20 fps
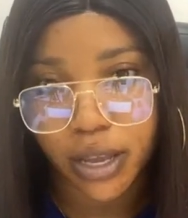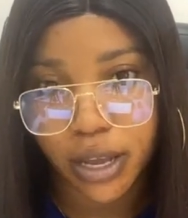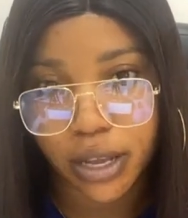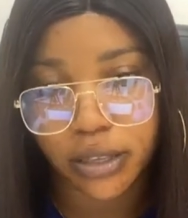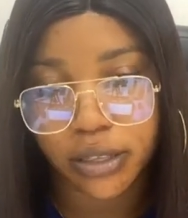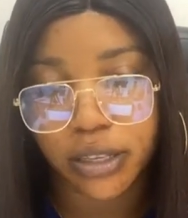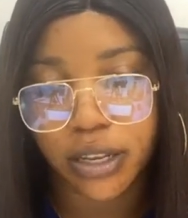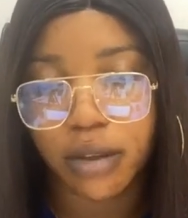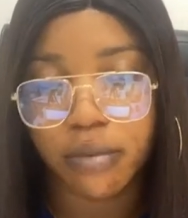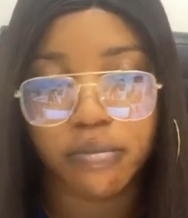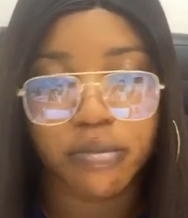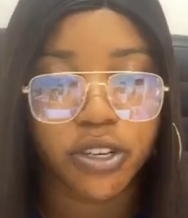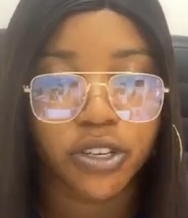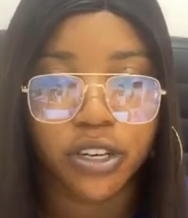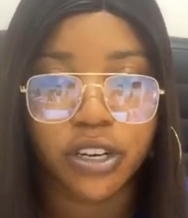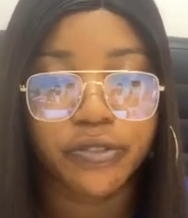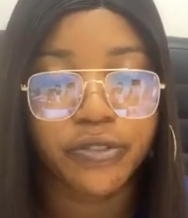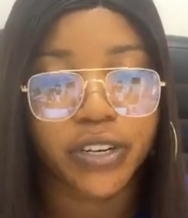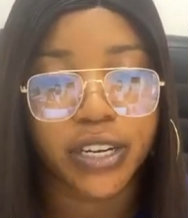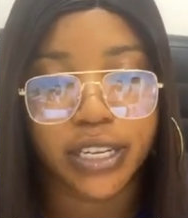Yes, they are
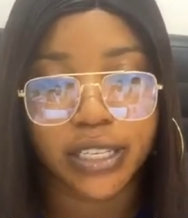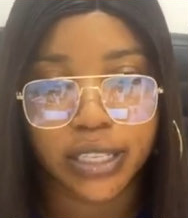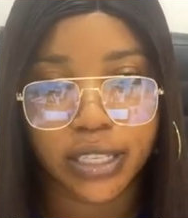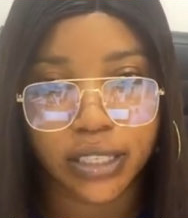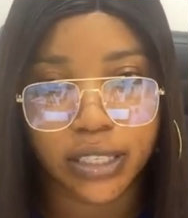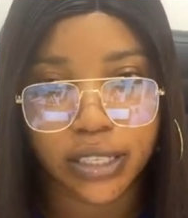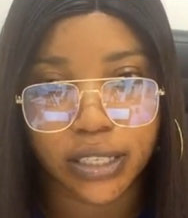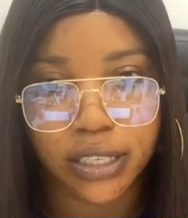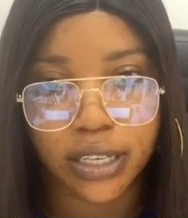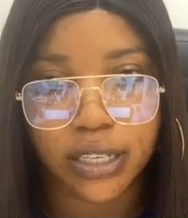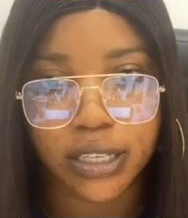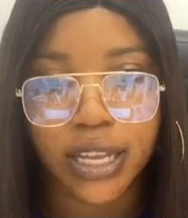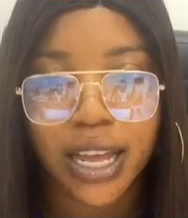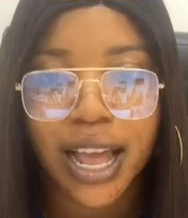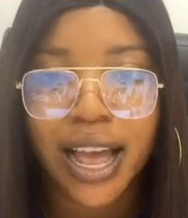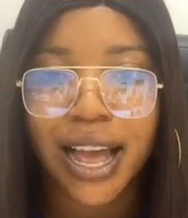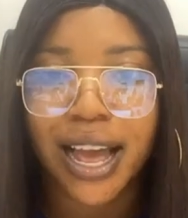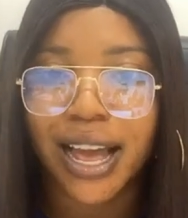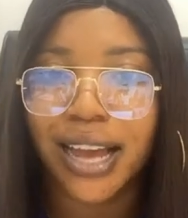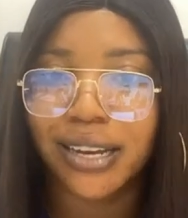majorly for their citizens.
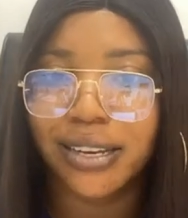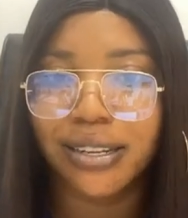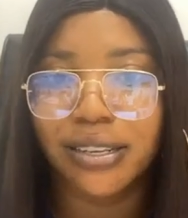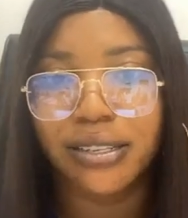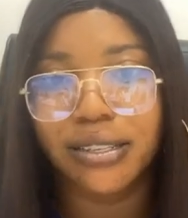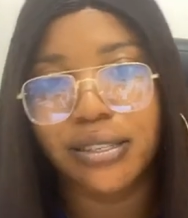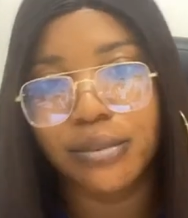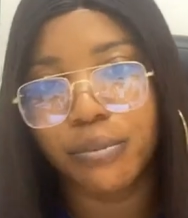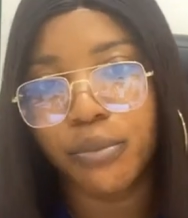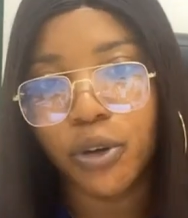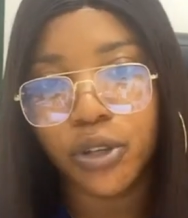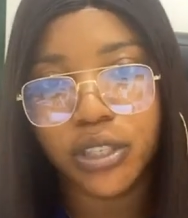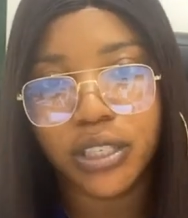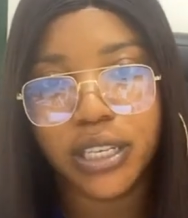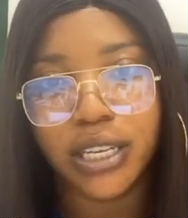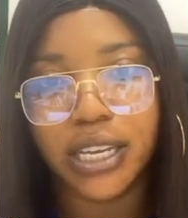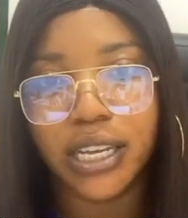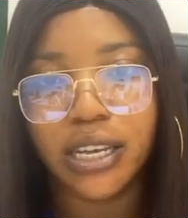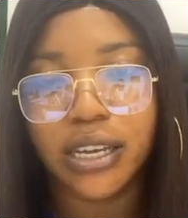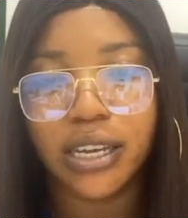And it's
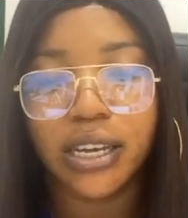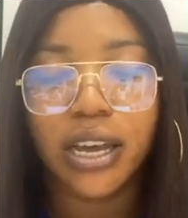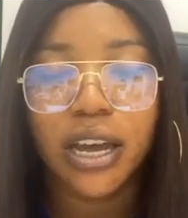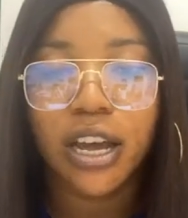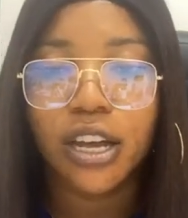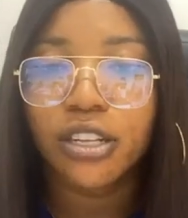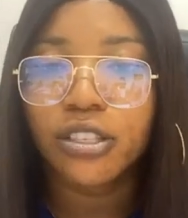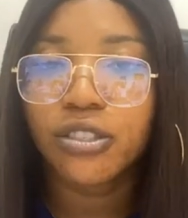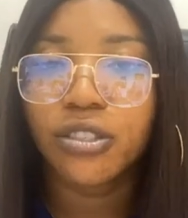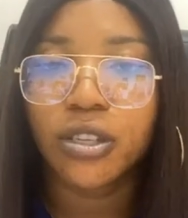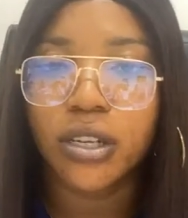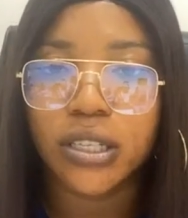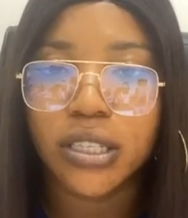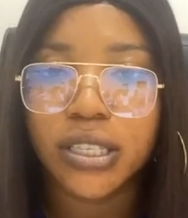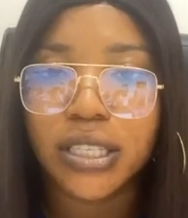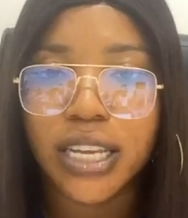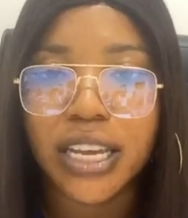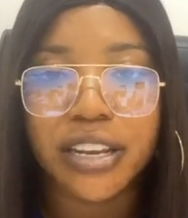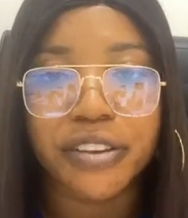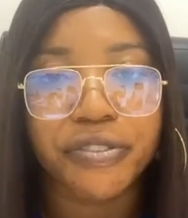mostly
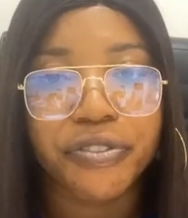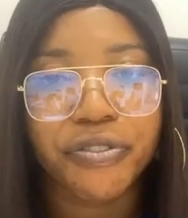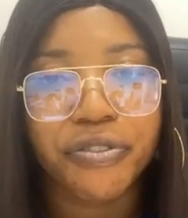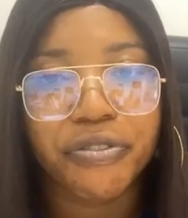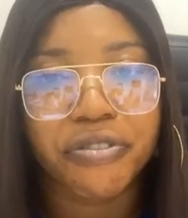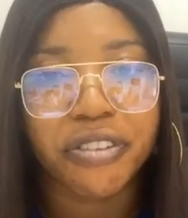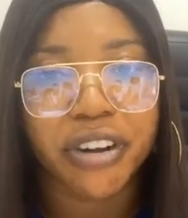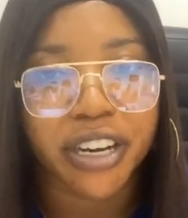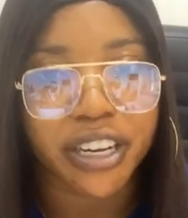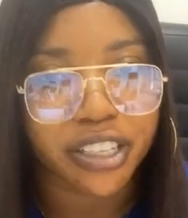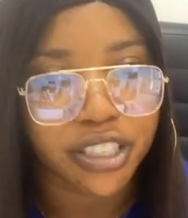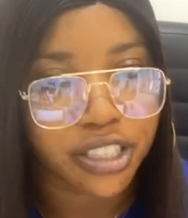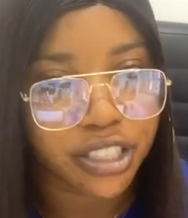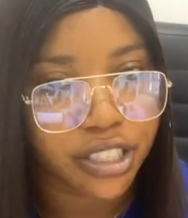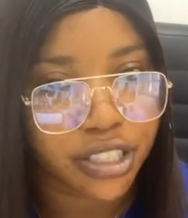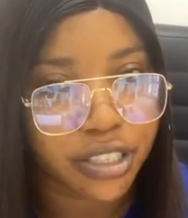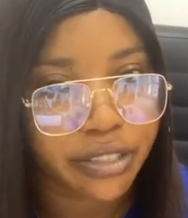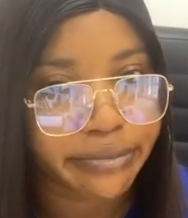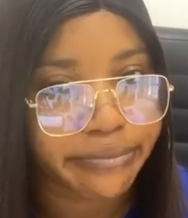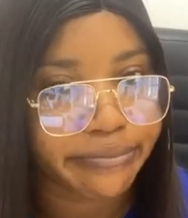taught in
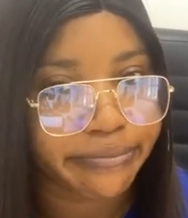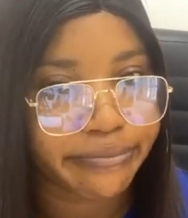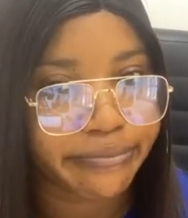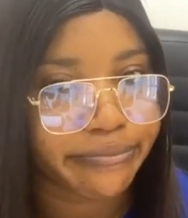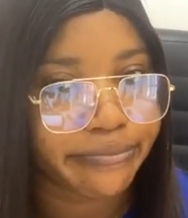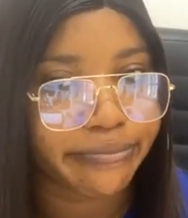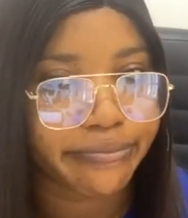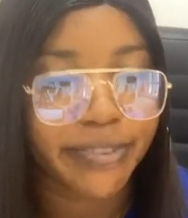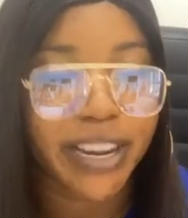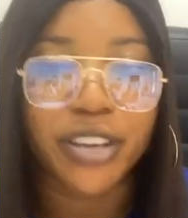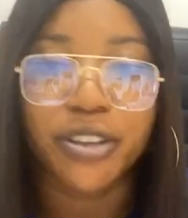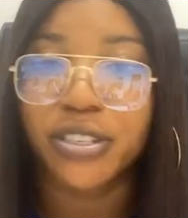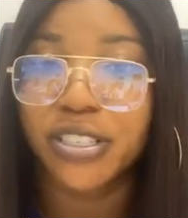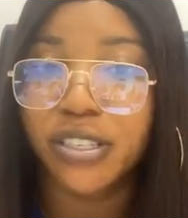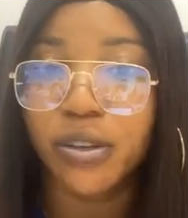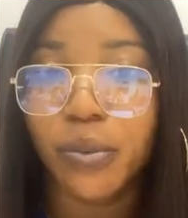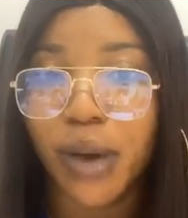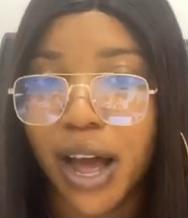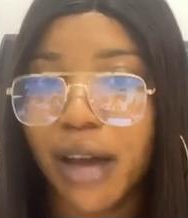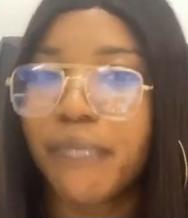French. Now you
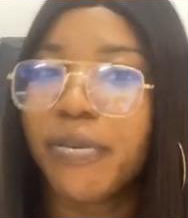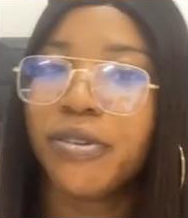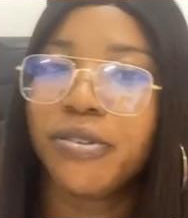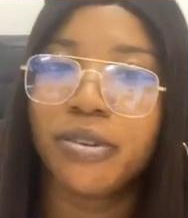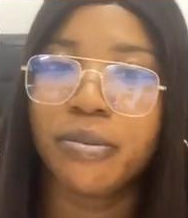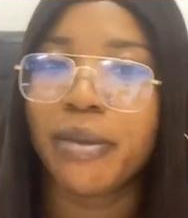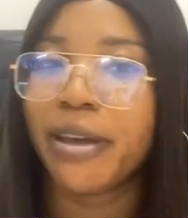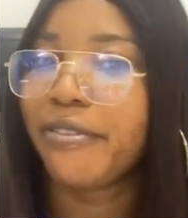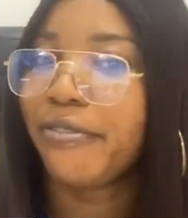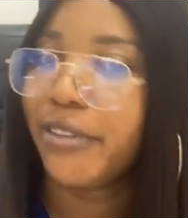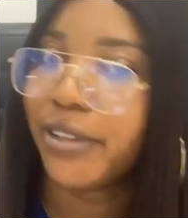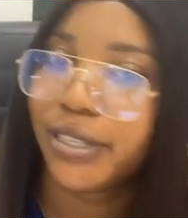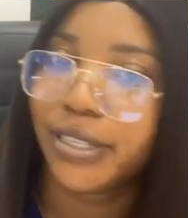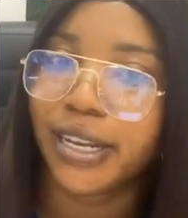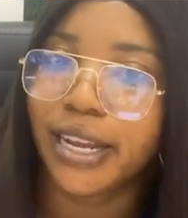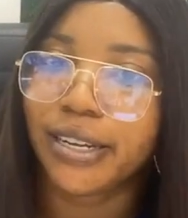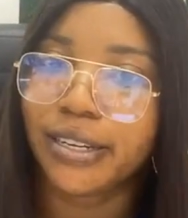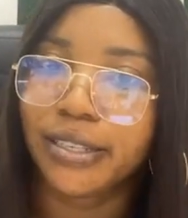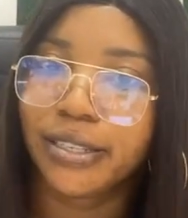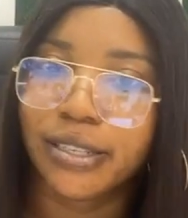see why I've been doing my
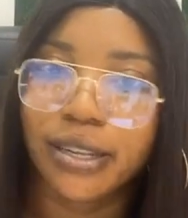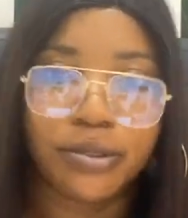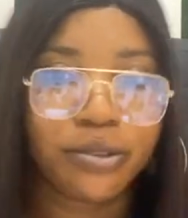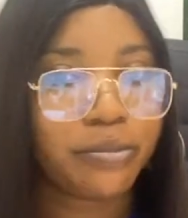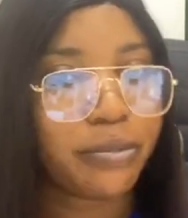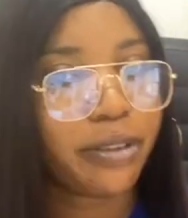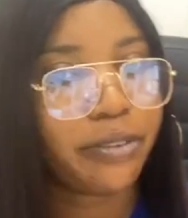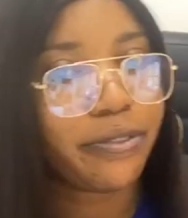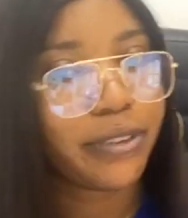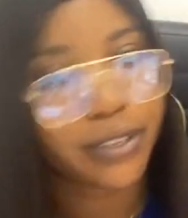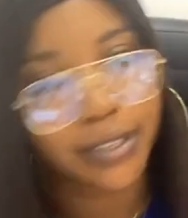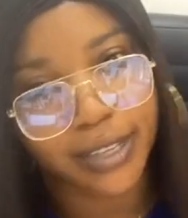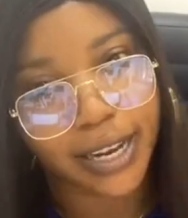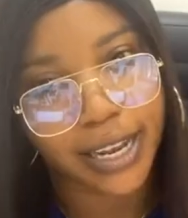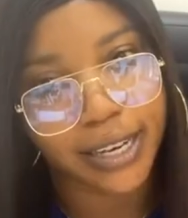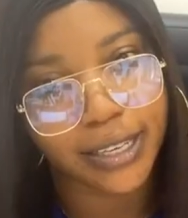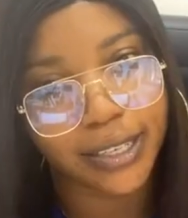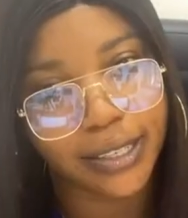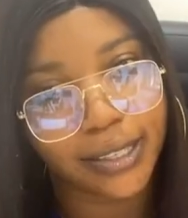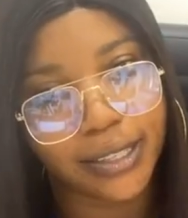face like this and doing my face
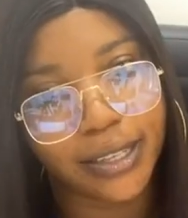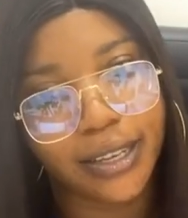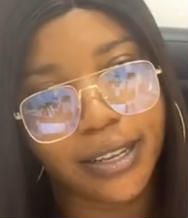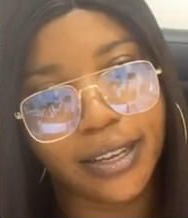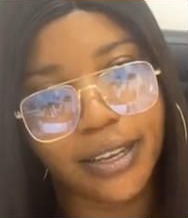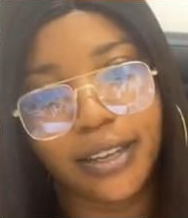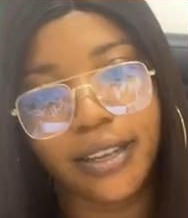like this.